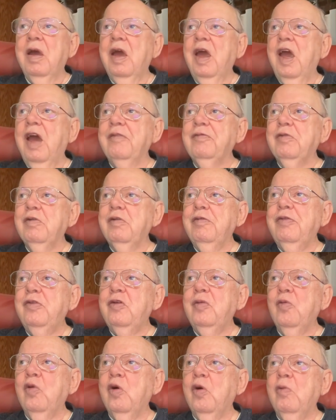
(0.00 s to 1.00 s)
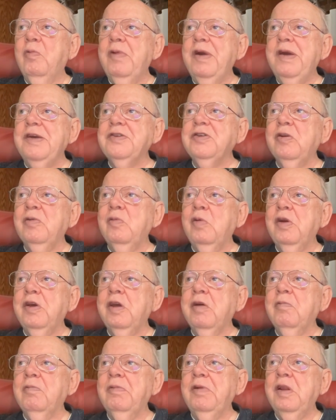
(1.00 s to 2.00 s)
after a few more weeks, it will
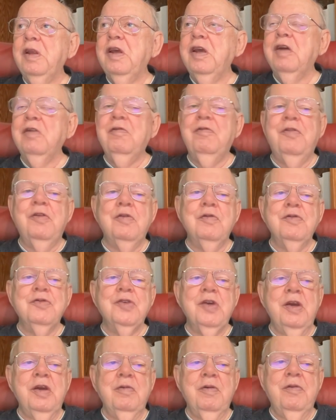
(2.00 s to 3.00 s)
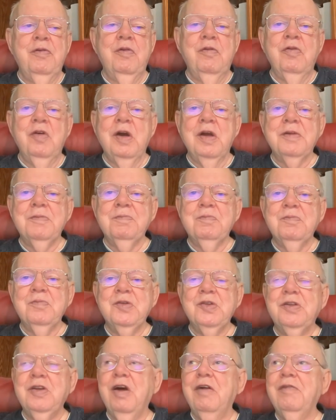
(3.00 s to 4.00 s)
get really confusing if you've got
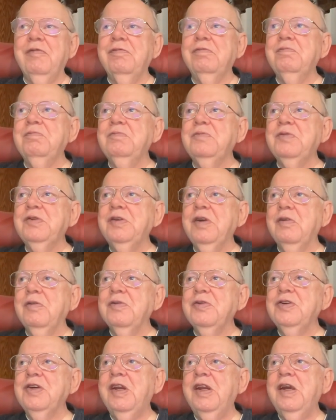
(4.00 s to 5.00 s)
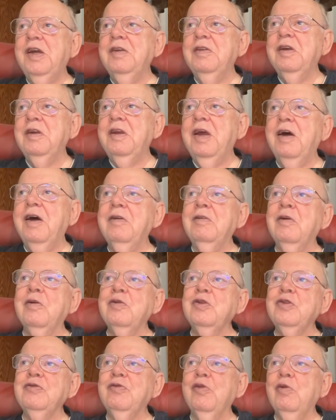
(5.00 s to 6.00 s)
stuff still sitting in the
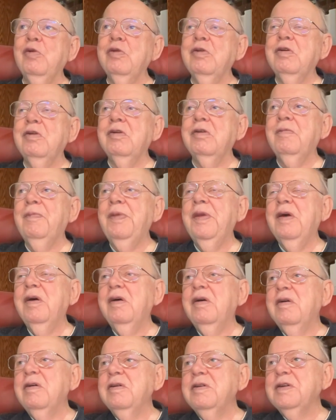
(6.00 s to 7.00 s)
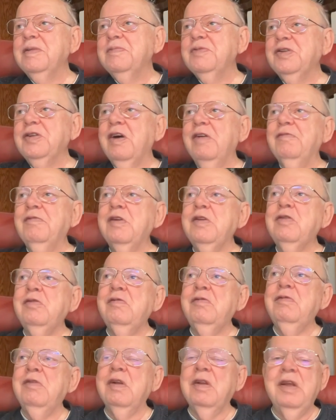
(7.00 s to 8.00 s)
downloads folder, some stuff that
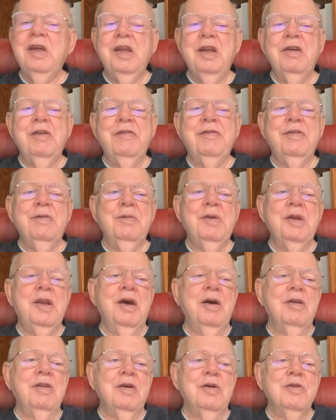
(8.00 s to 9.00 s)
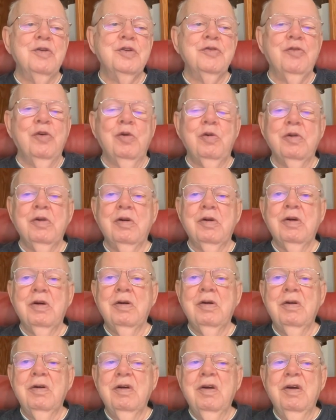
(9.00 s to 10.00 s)
you've deleted from the downloads folder.
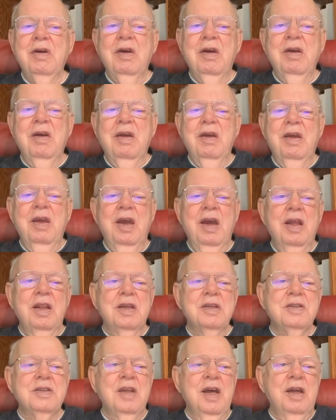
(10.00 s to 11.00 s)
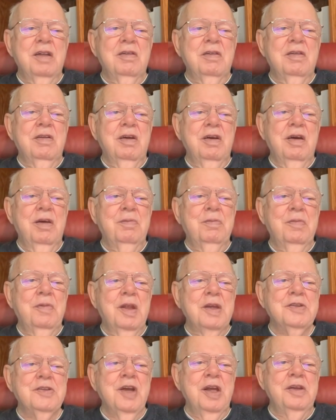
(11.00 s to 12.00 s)
Yeah, let's not
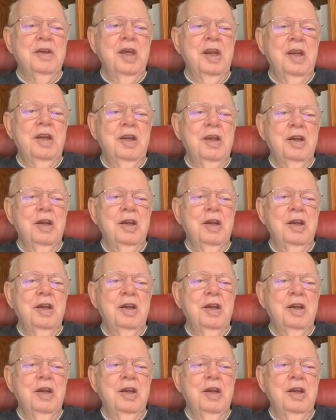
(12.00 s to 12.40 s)
get into